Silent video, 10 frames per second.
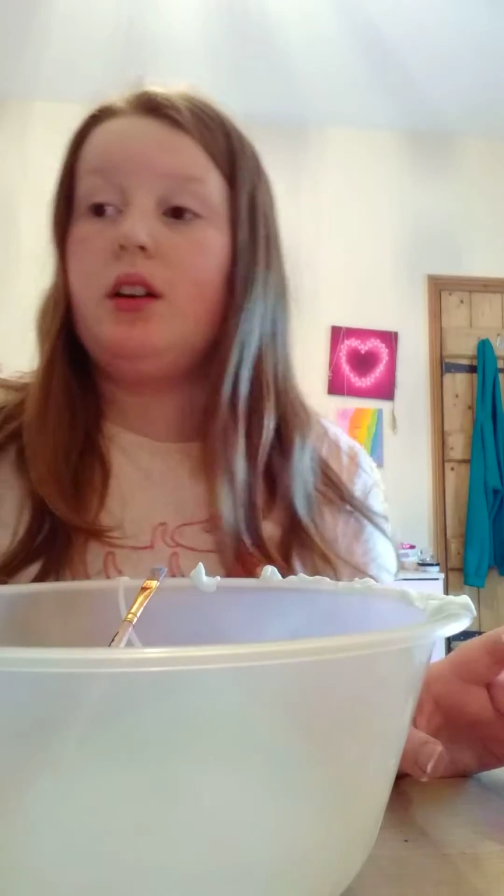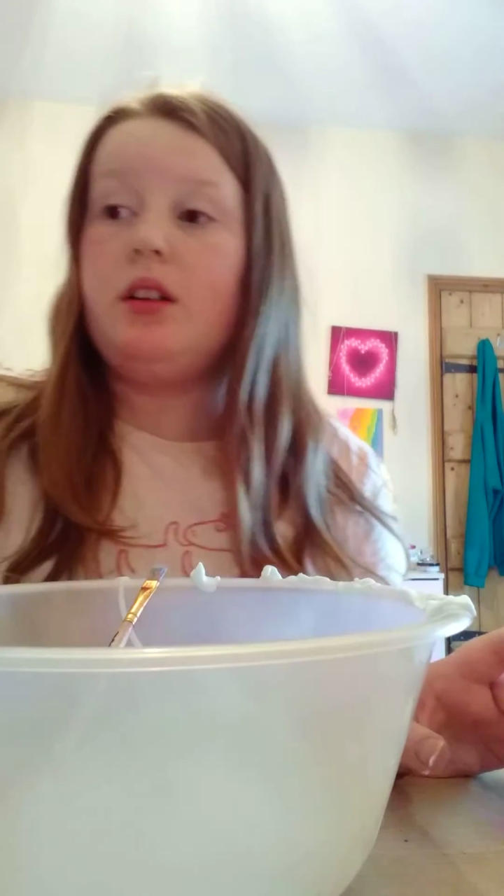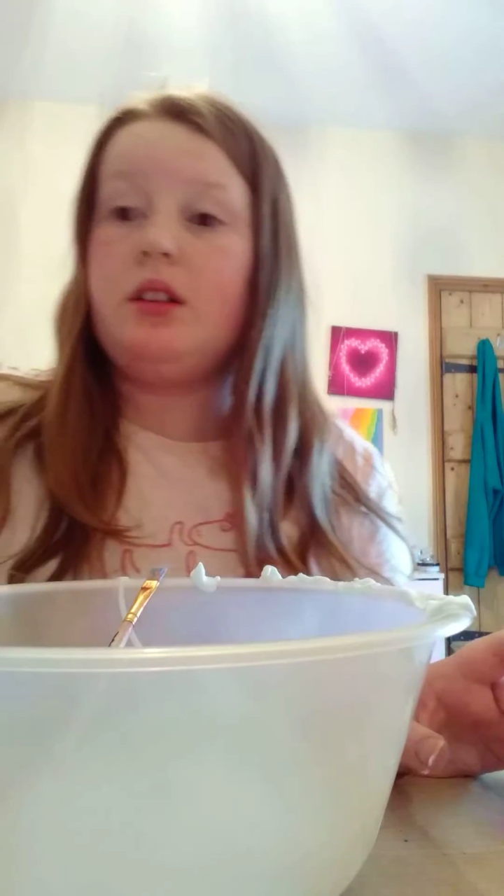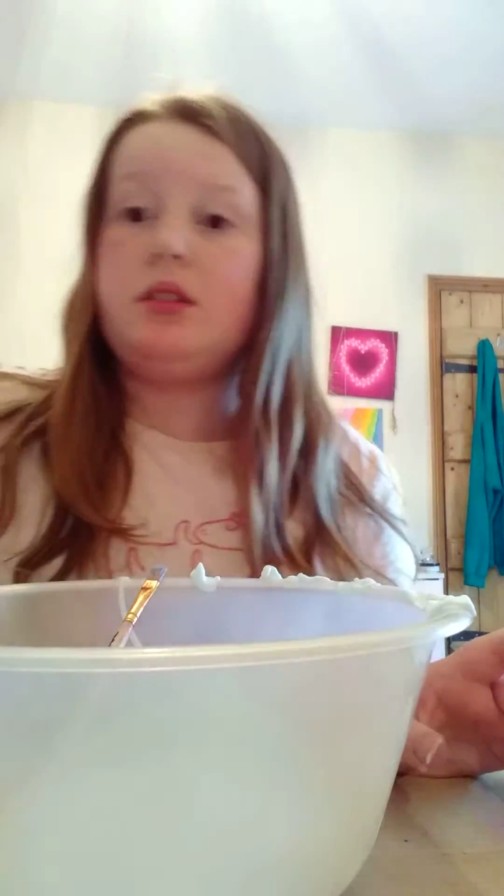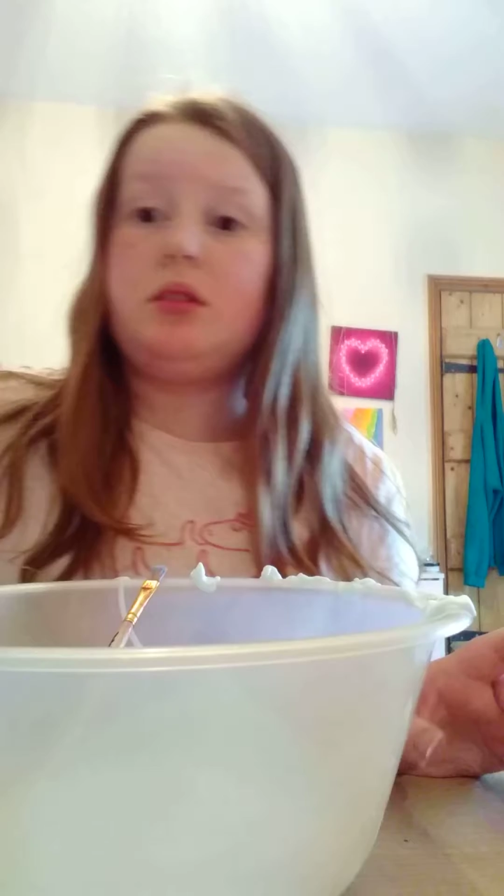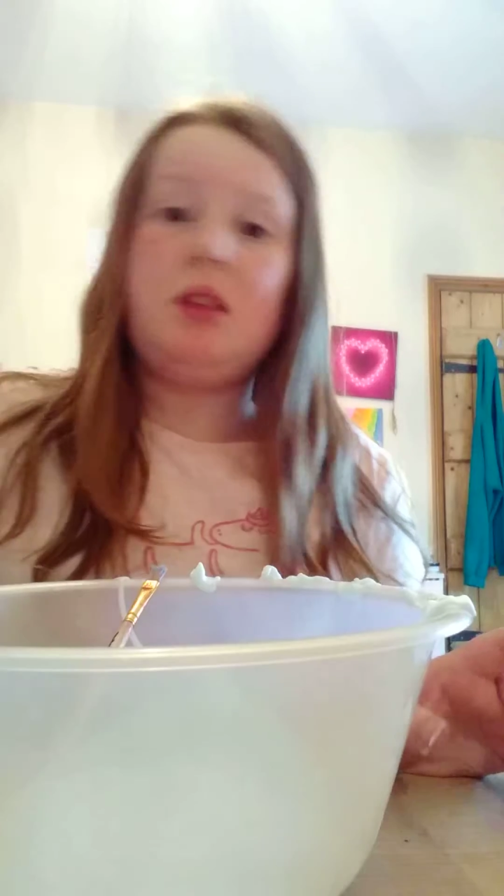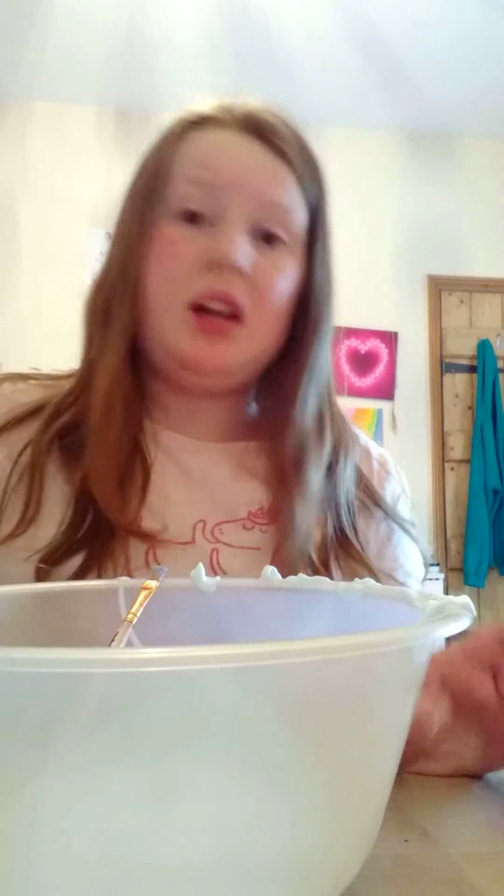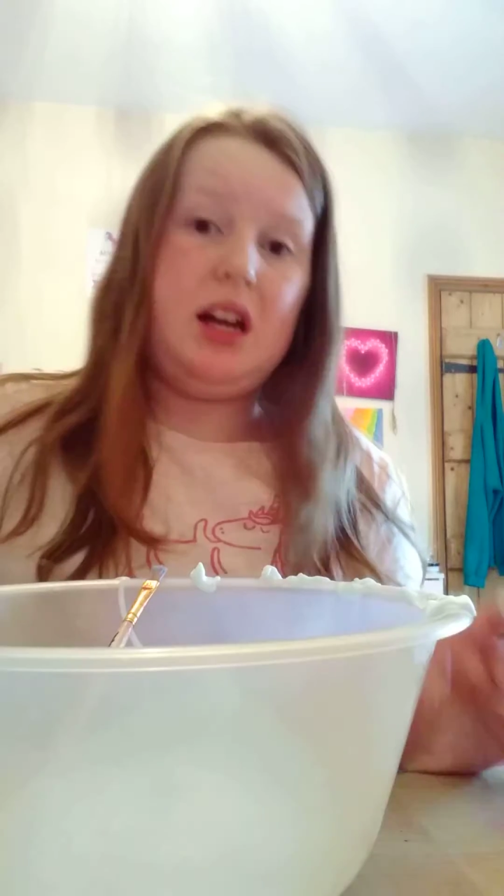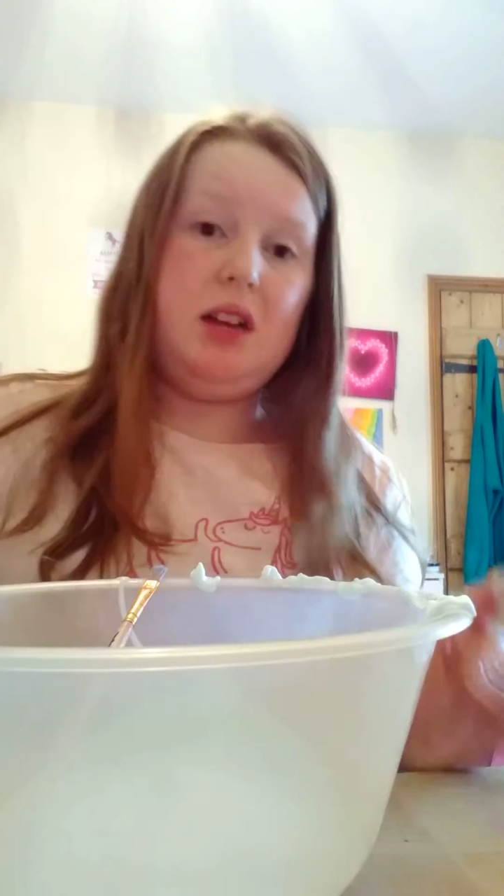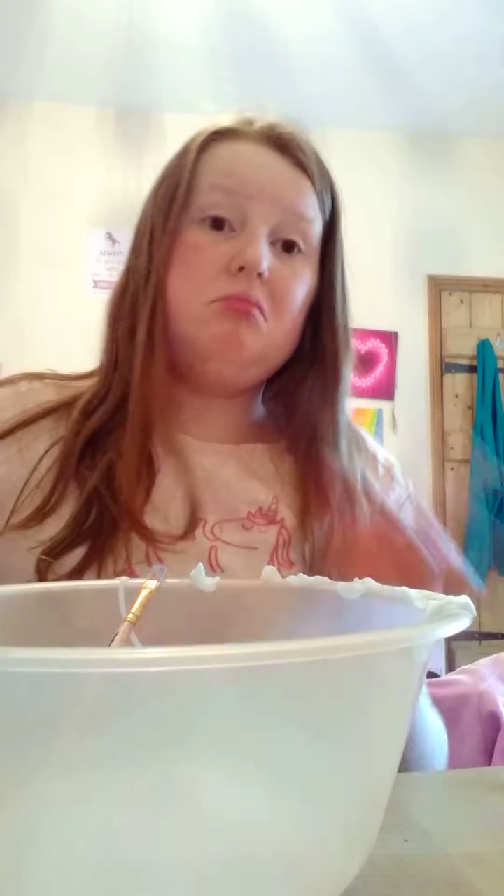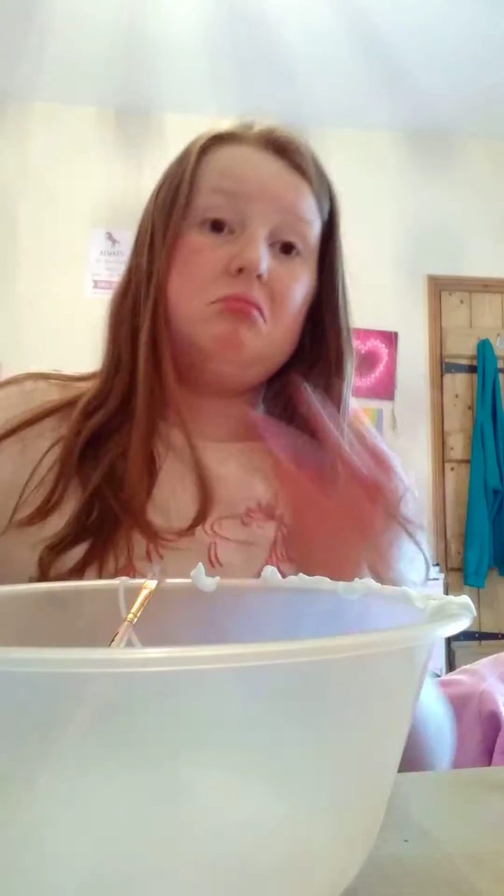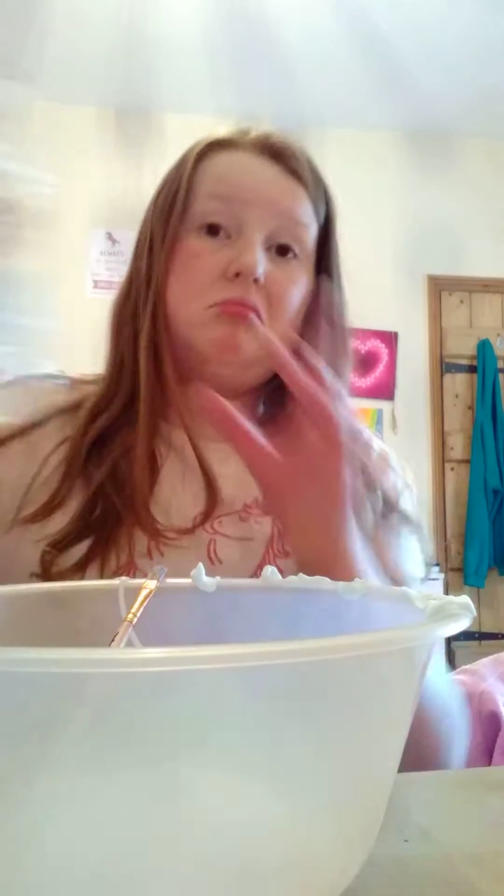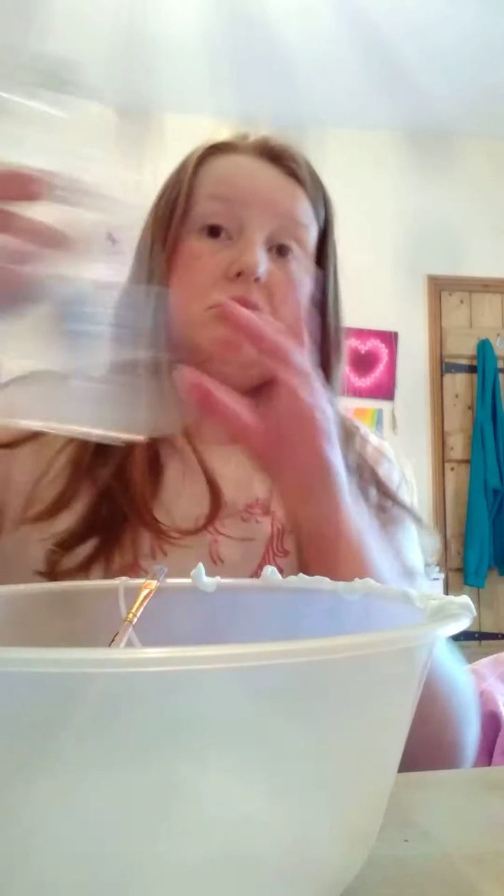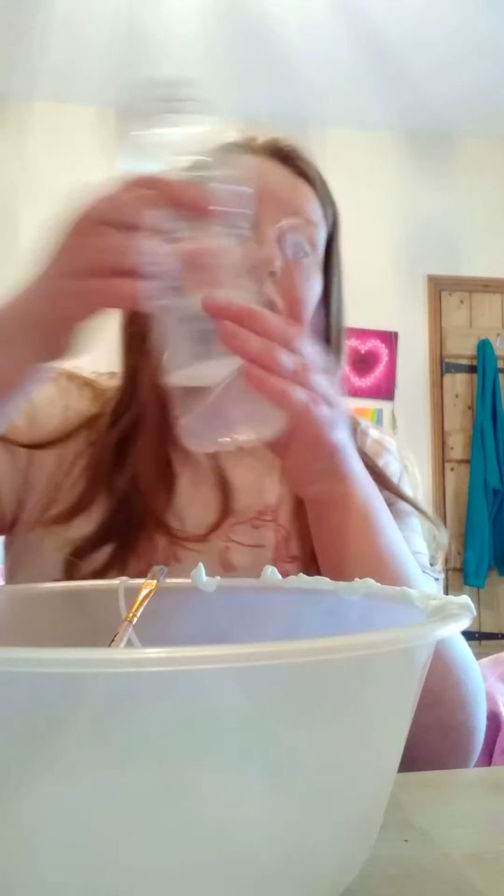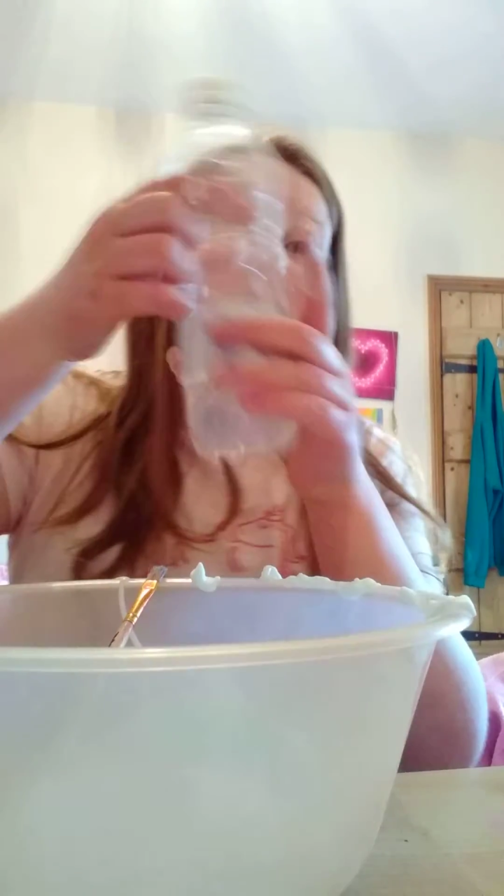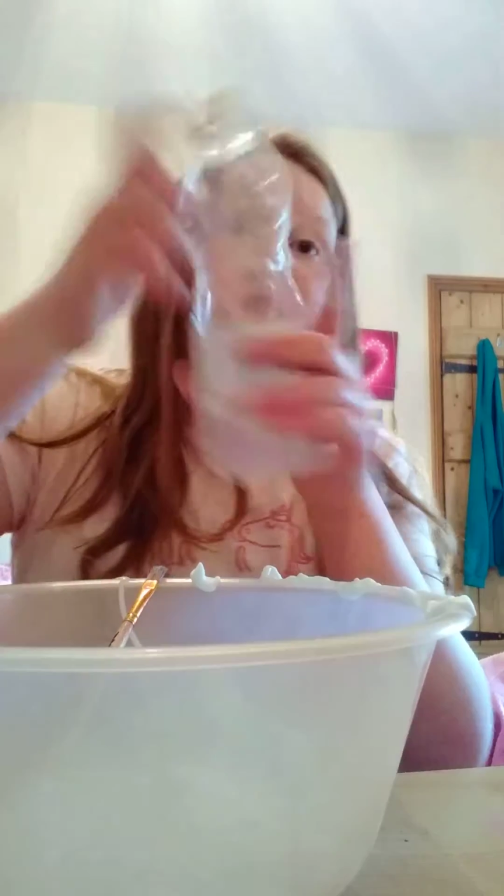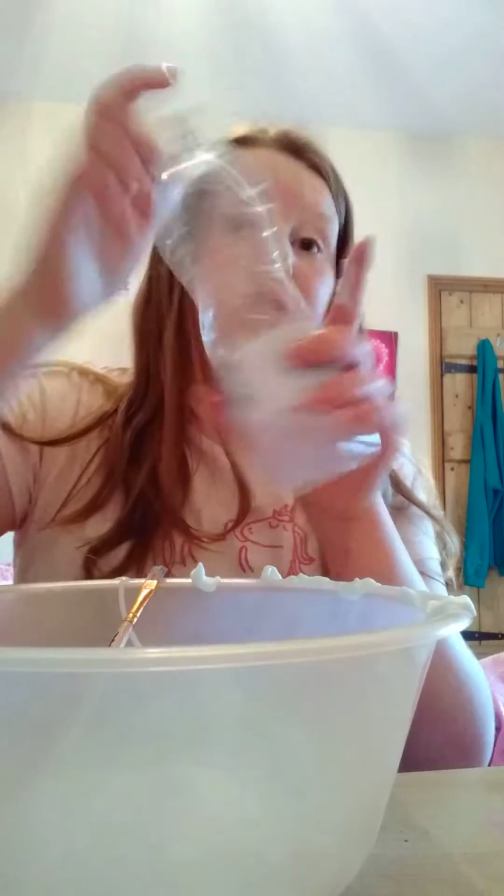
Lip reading: So now, I'm just going to